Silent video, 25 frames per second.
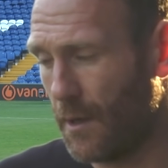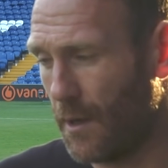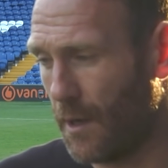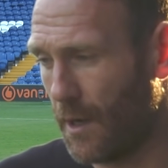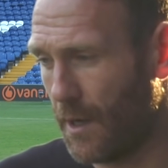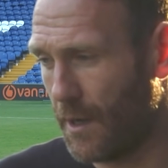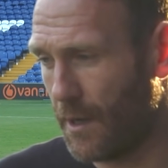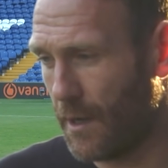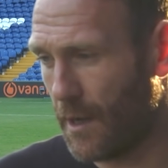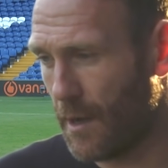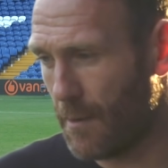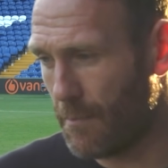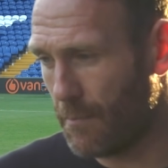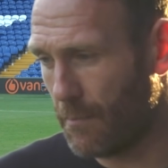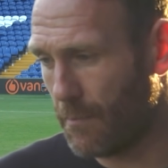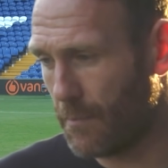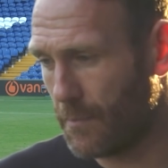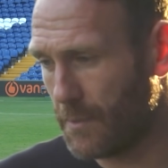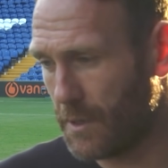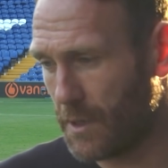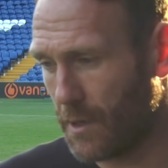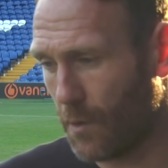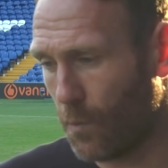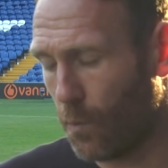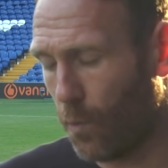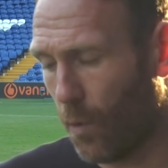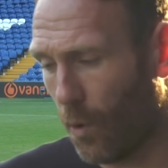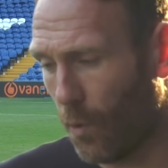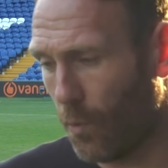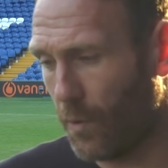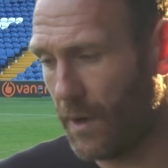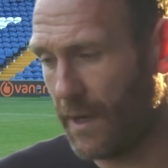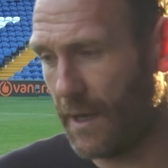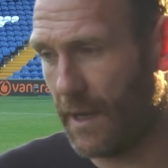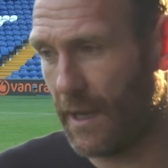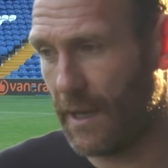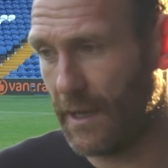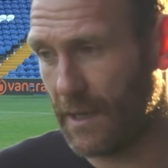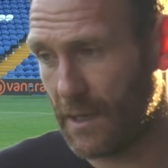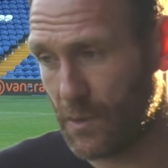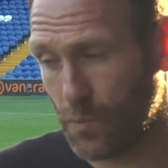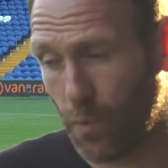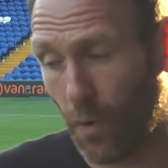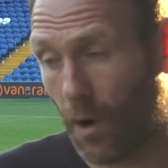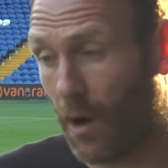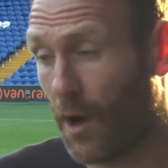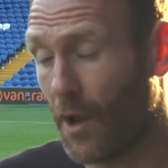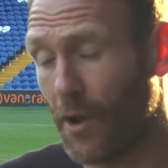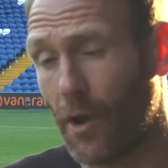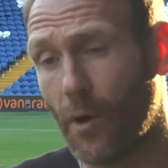And, you know, what we need is,
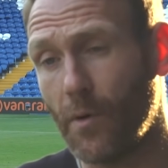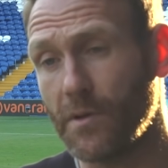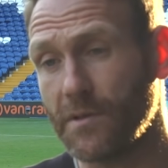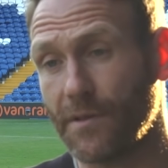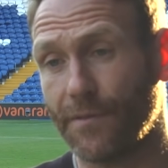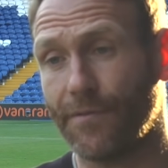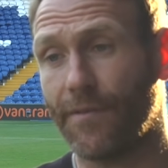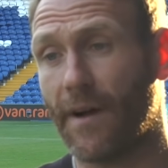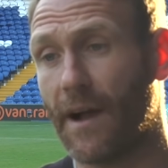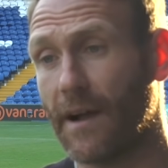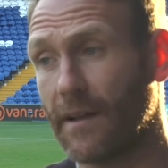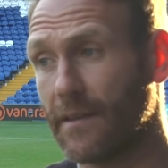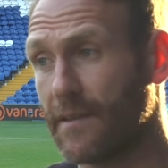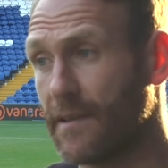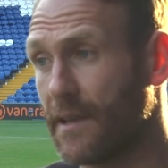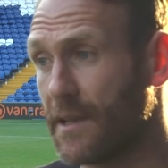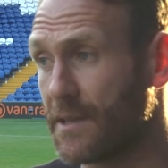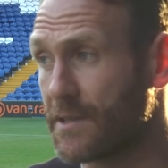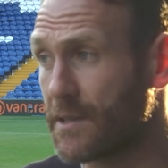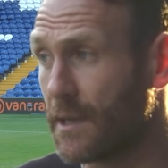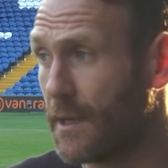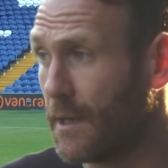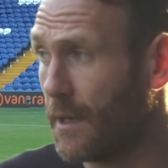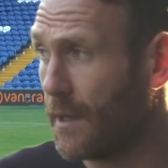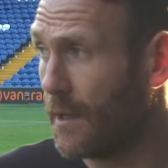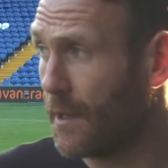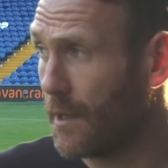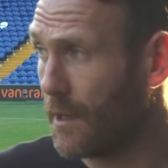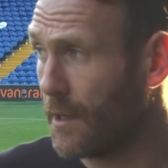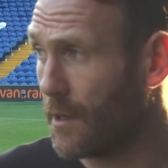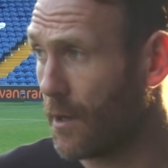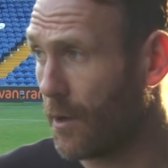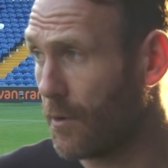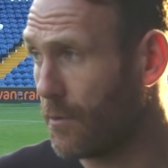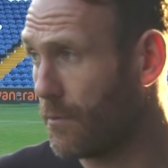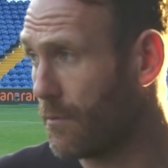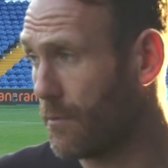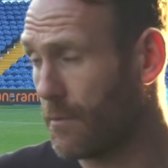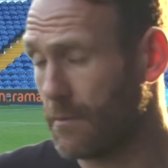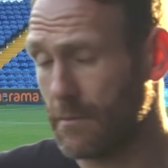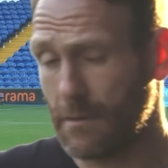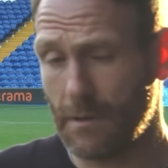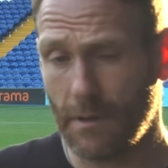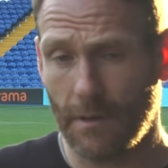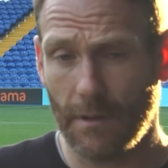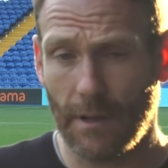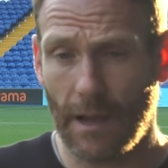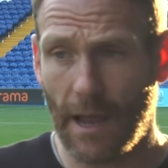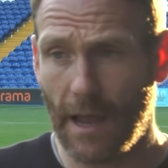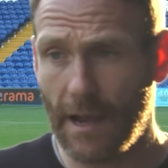what I know as a fact is, you know,
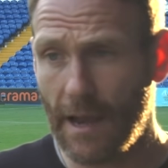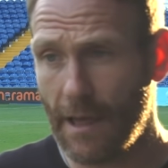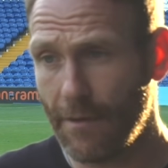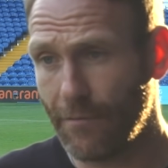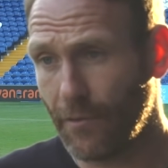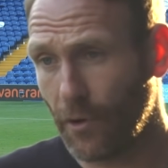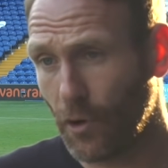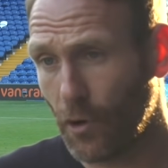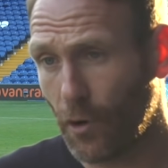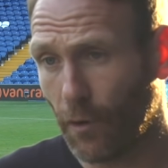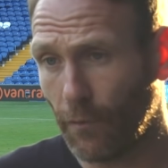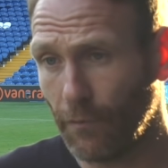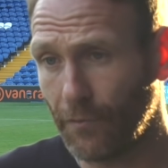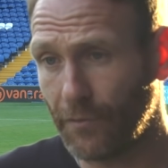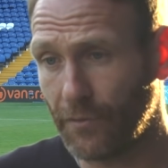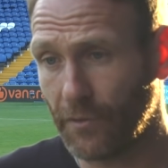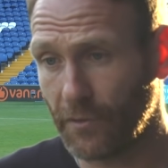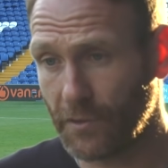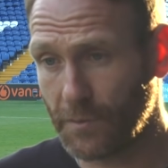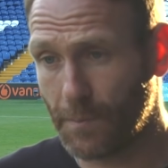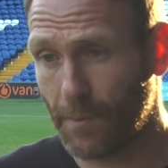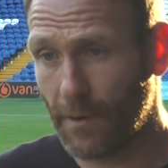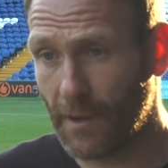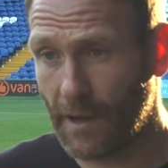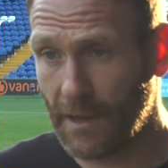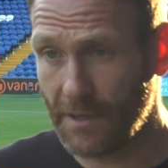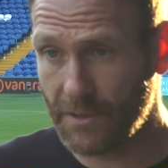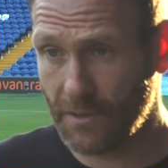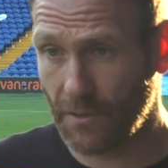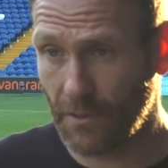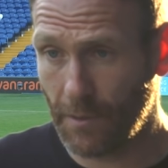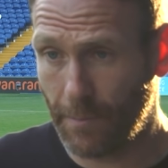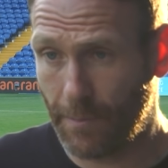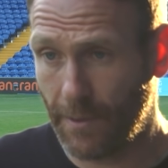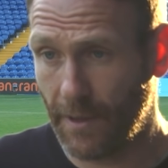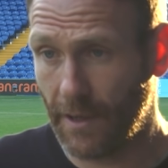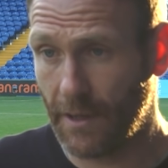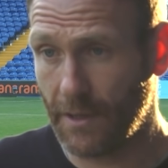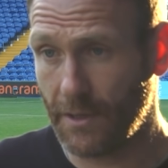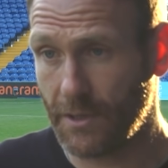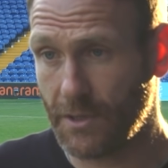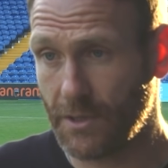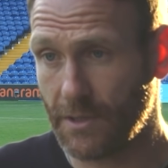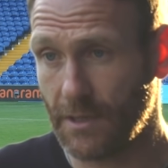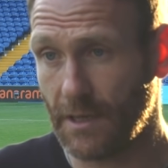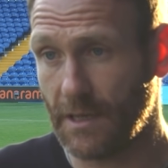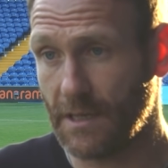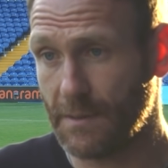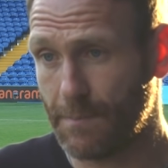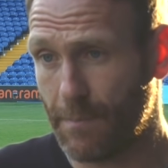11 confident players on the
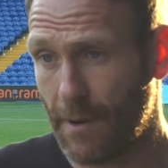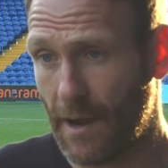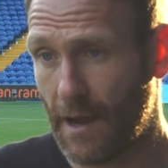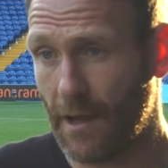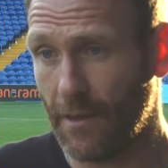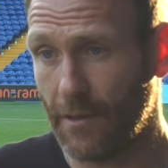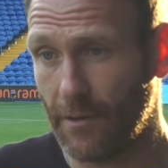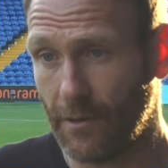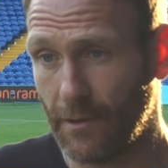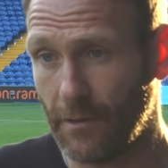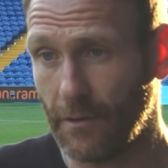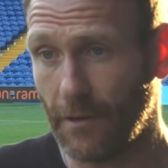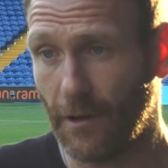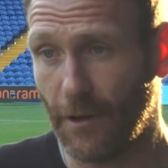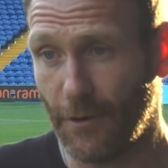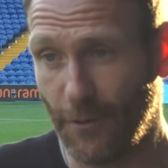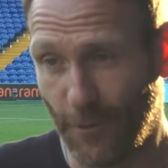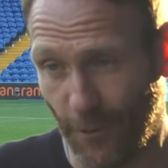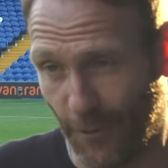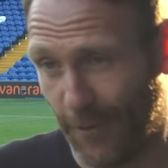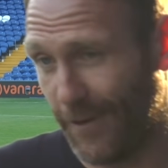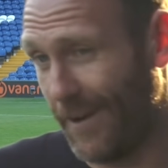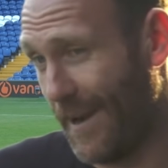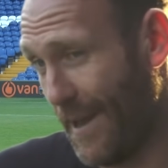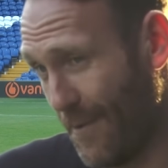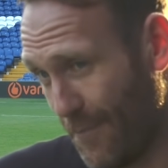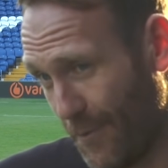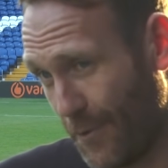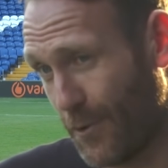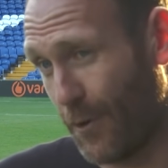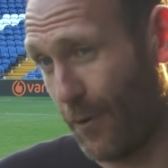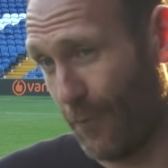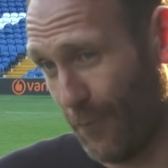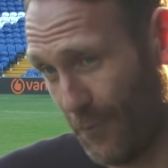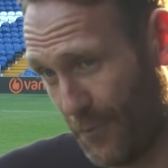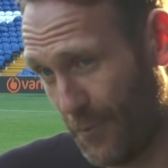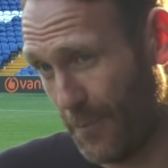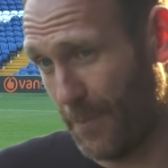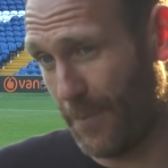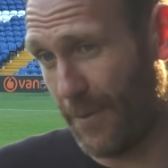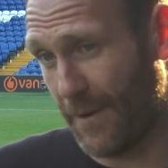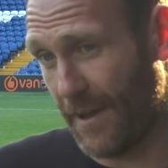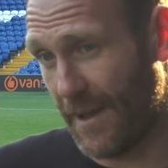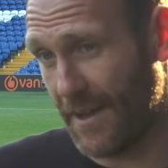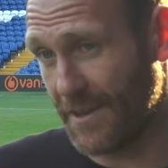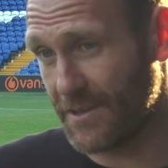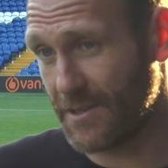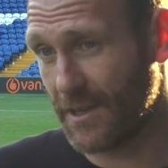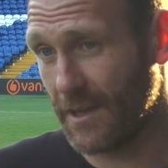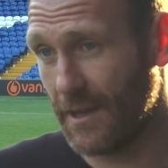pitch is better than not 11 confident
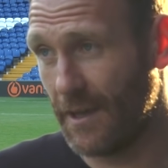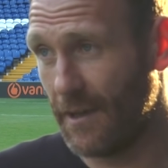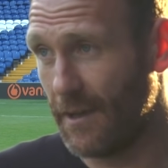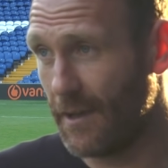players.